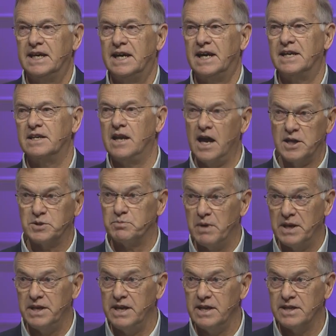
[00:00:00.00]
And last
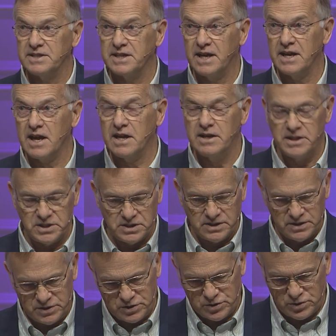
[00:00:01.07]
Monday, as I, I
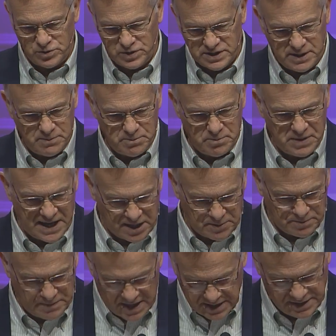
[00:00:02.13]
listened to Tim
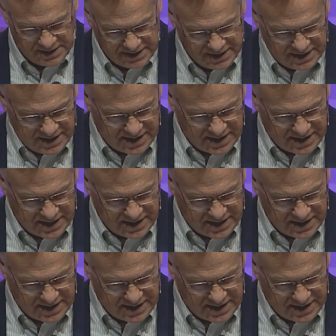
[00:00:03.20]
Blackmon uh,